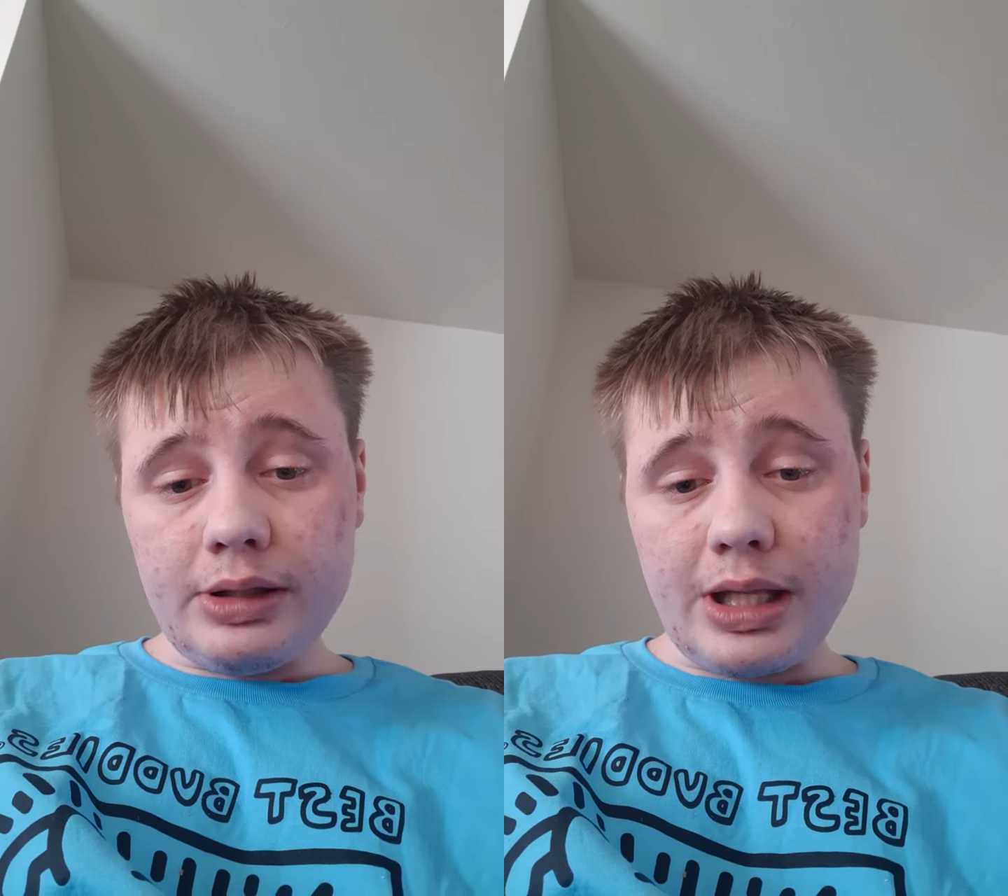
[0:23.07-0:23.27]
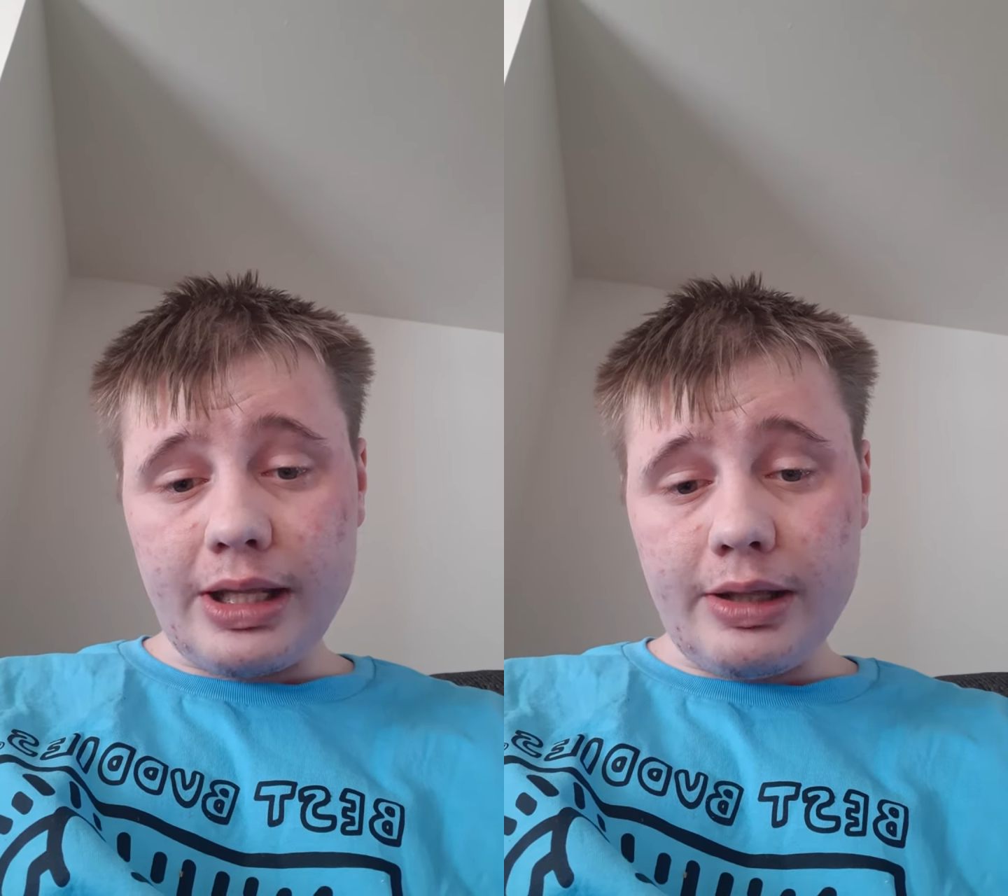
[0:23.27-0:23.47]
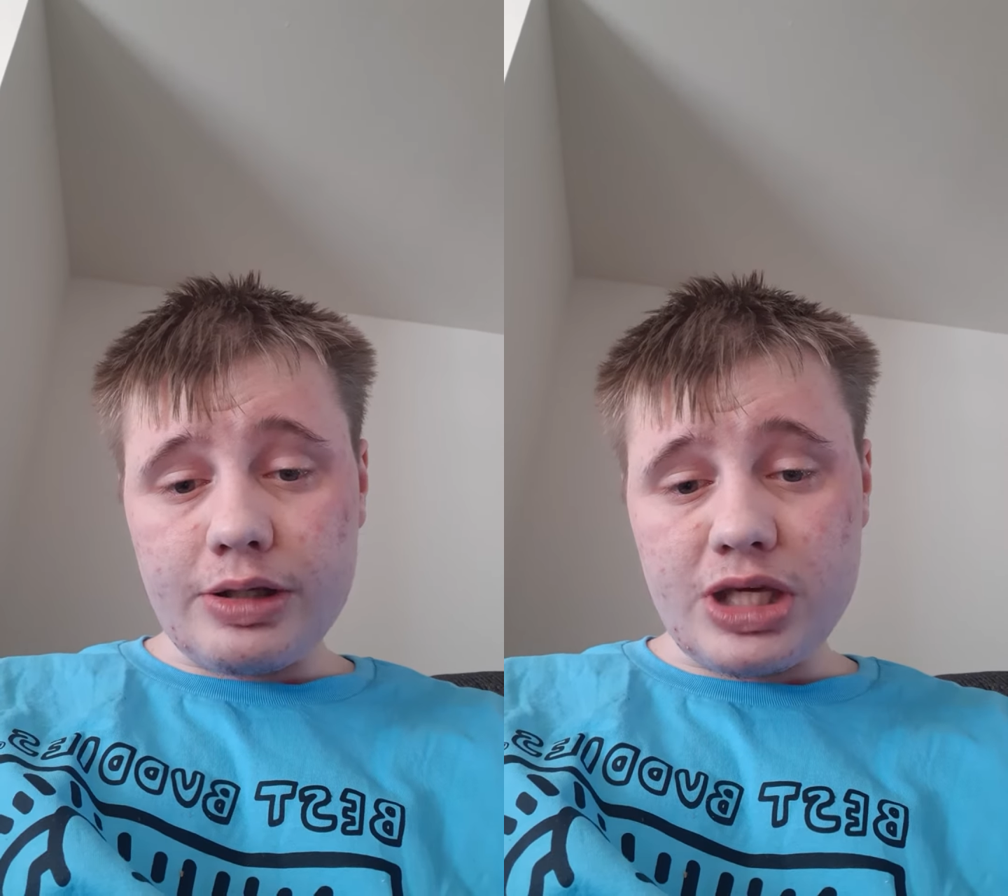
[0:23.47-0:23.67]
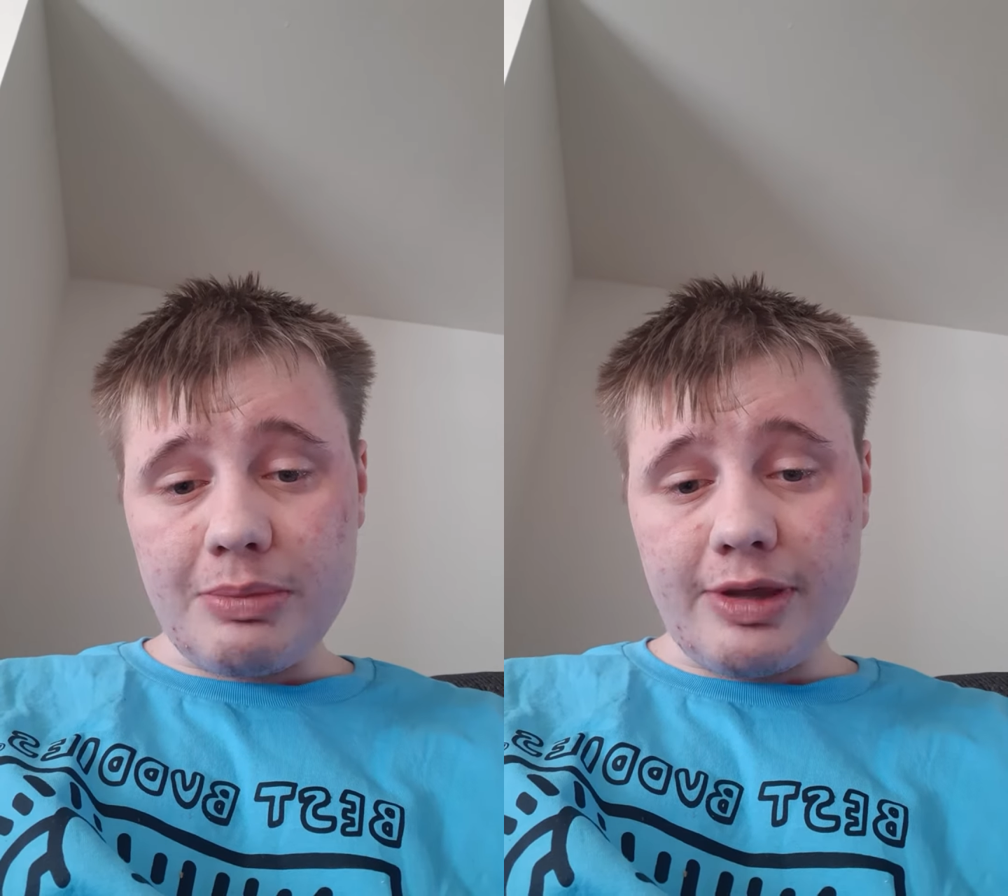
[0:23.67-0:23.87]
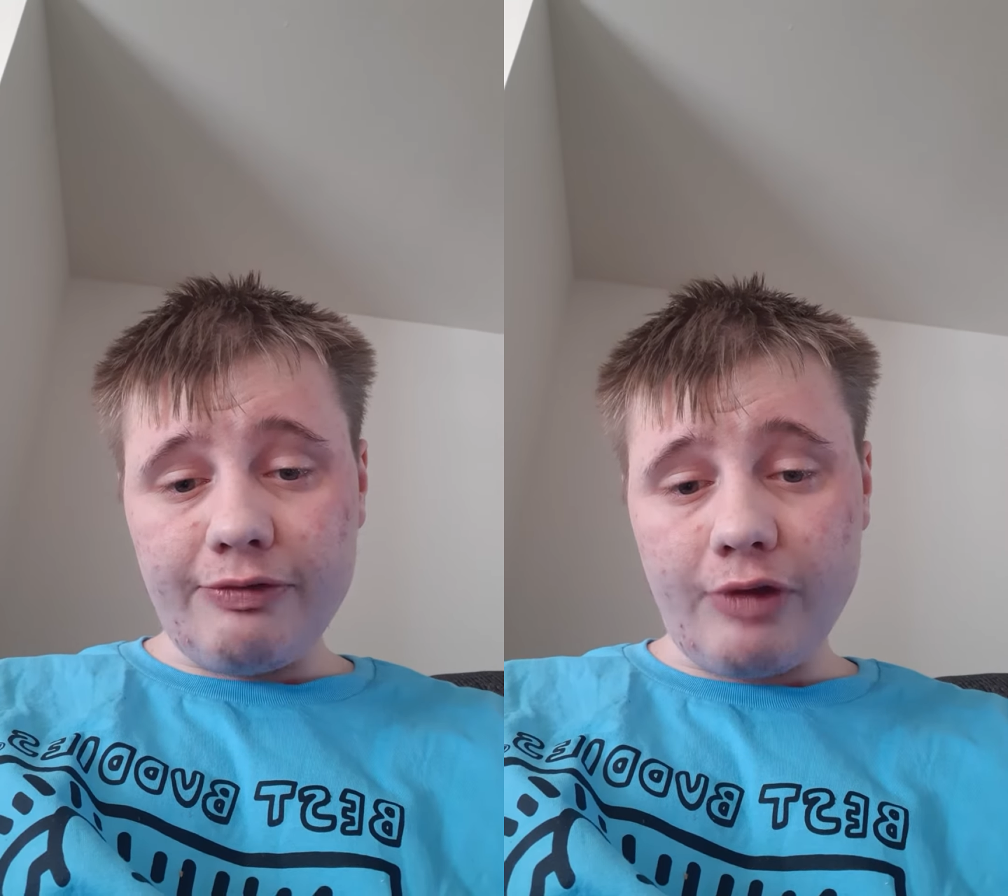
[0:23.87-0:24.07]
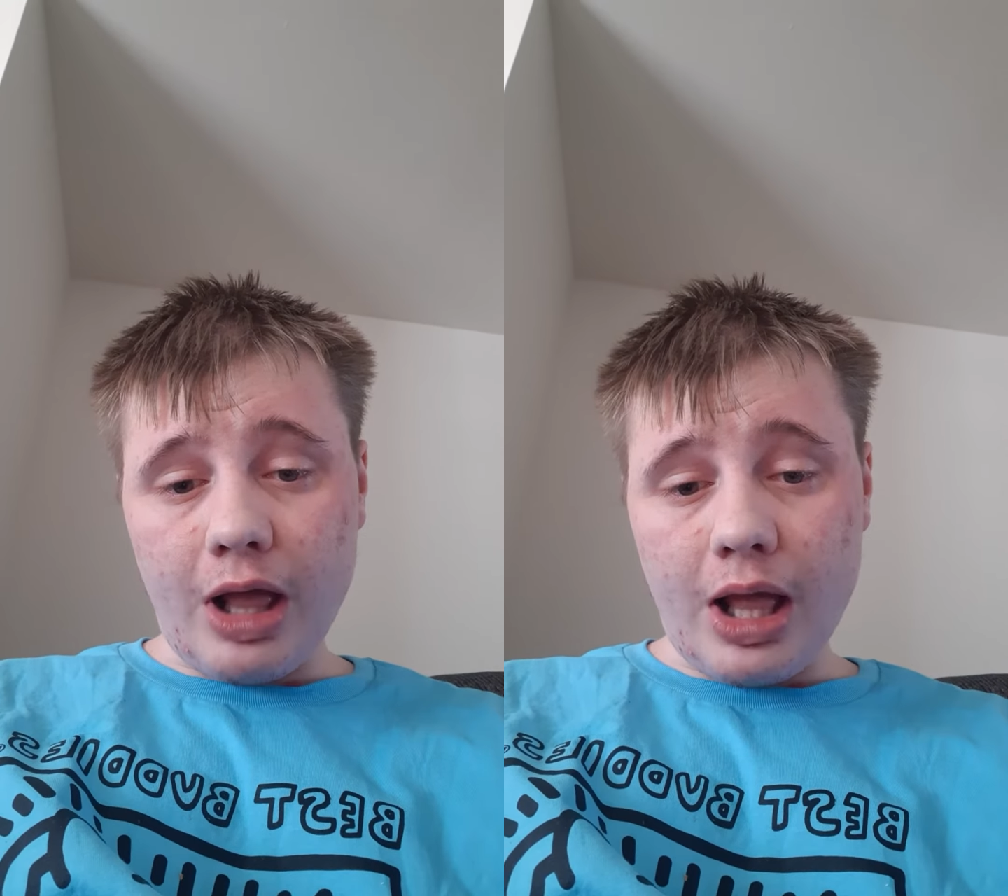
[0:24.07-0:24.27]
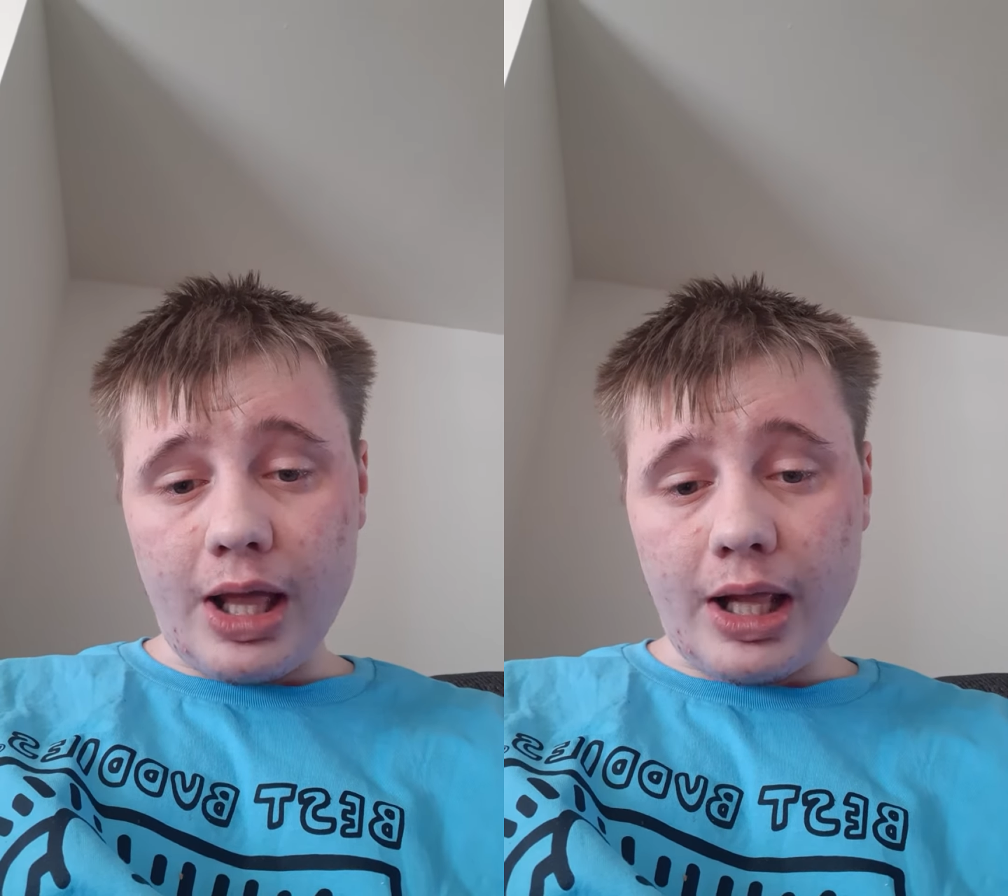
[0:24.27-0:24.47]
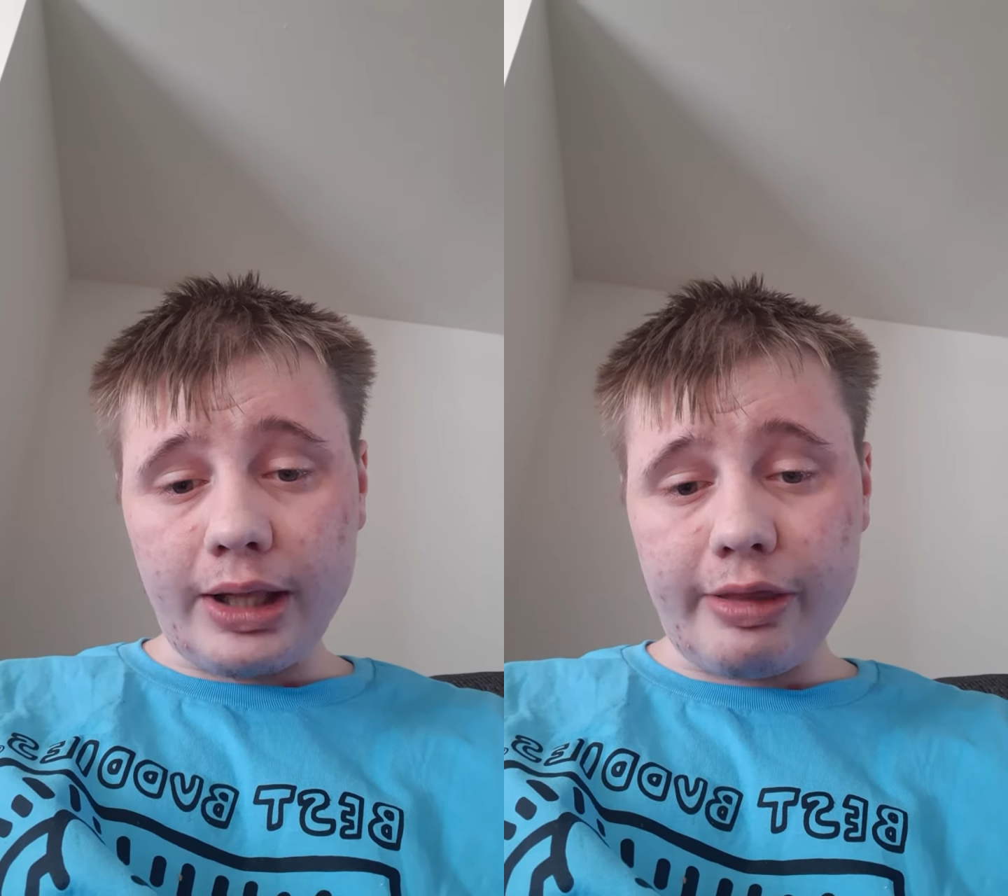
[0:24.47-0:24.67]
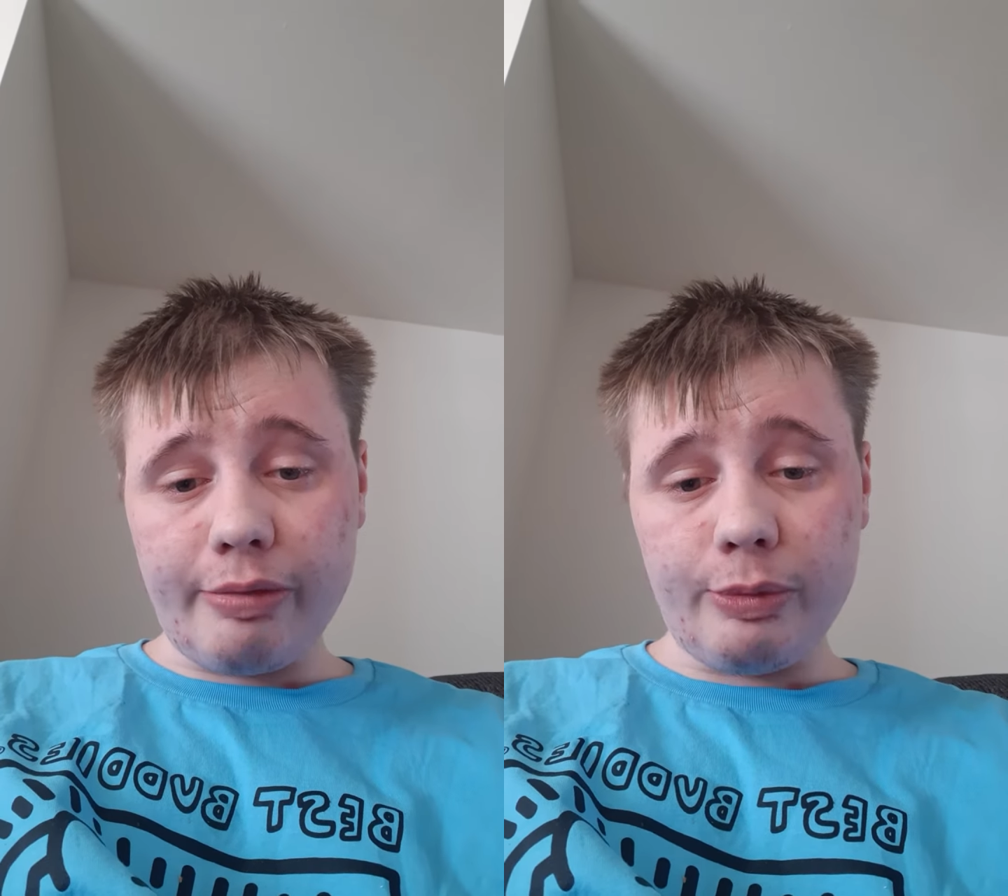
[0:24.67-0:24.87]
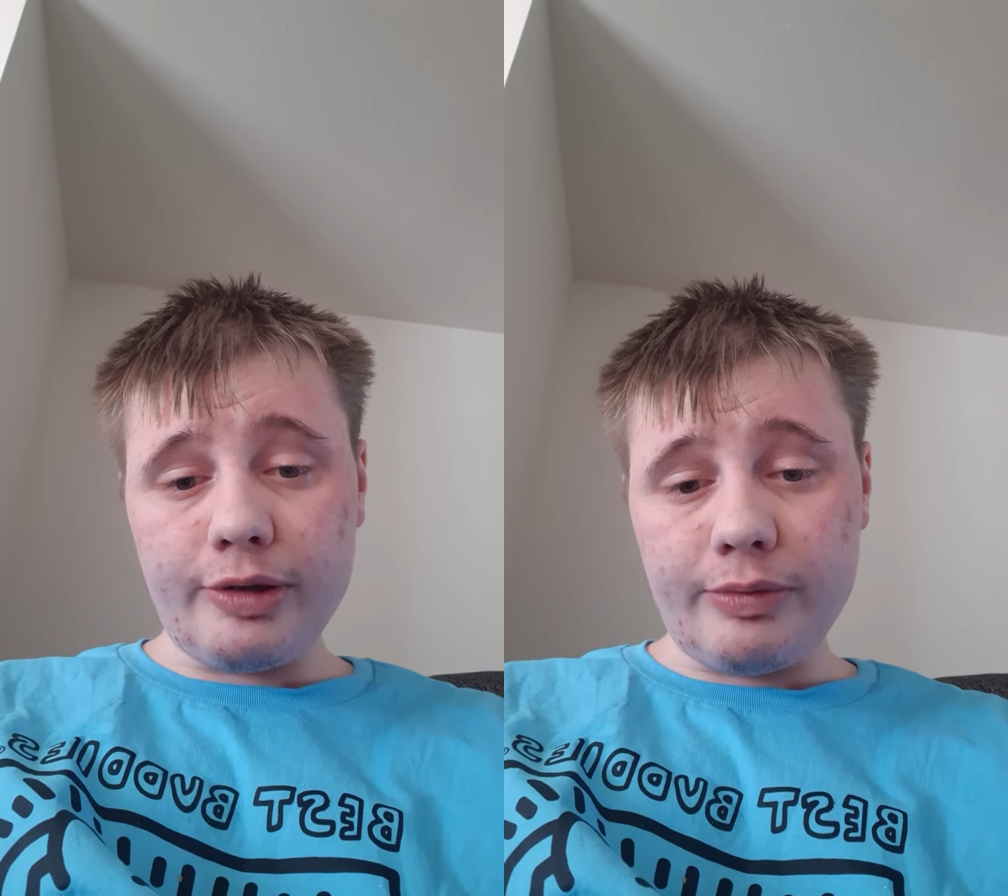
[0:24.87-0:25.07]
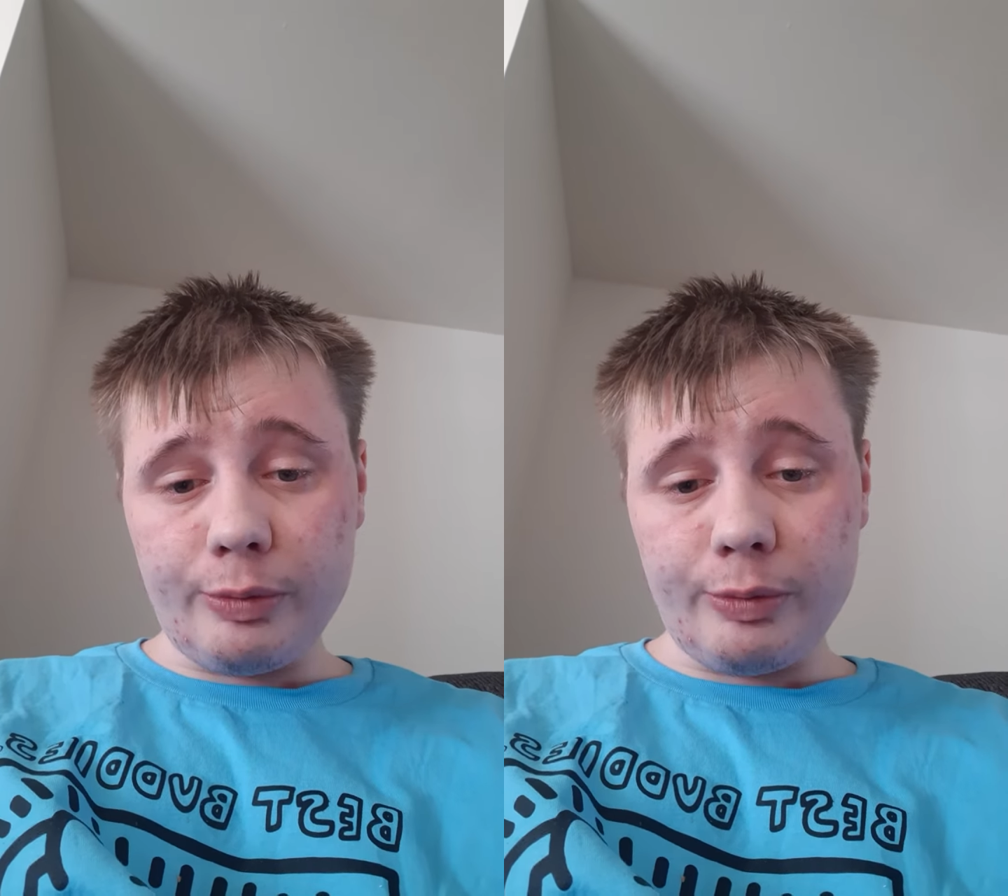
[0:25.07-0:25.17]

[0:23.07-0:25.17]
and Jamie Foxx with,